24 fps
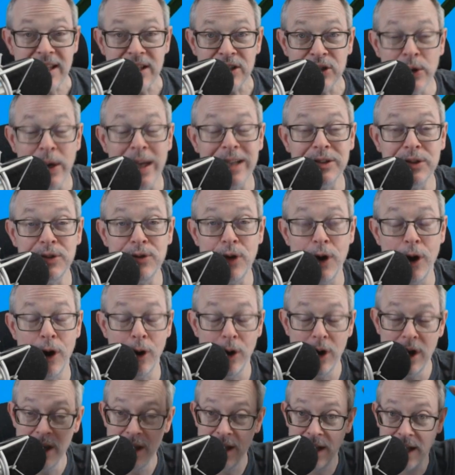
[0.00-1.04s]
So as you
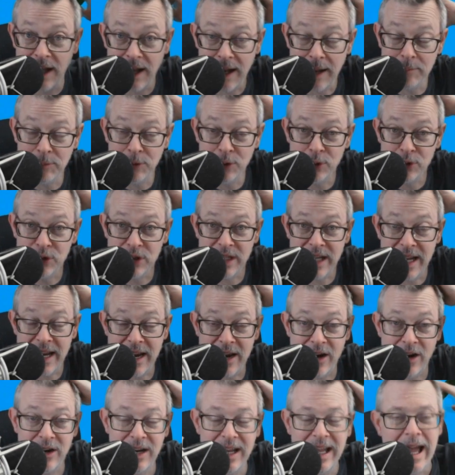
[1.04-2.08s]
know, I'm losing
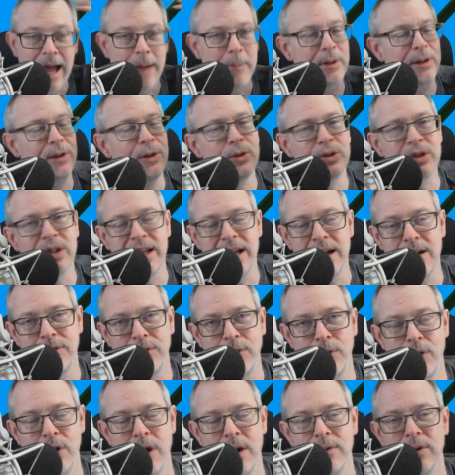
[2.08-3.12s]
hair. I've been losing hair
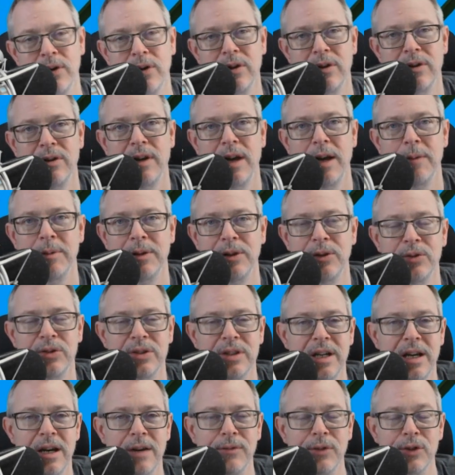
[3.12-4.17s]
forever. I've been
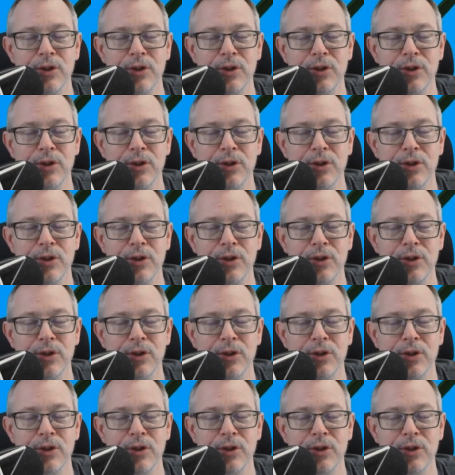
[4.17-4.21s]
losing hair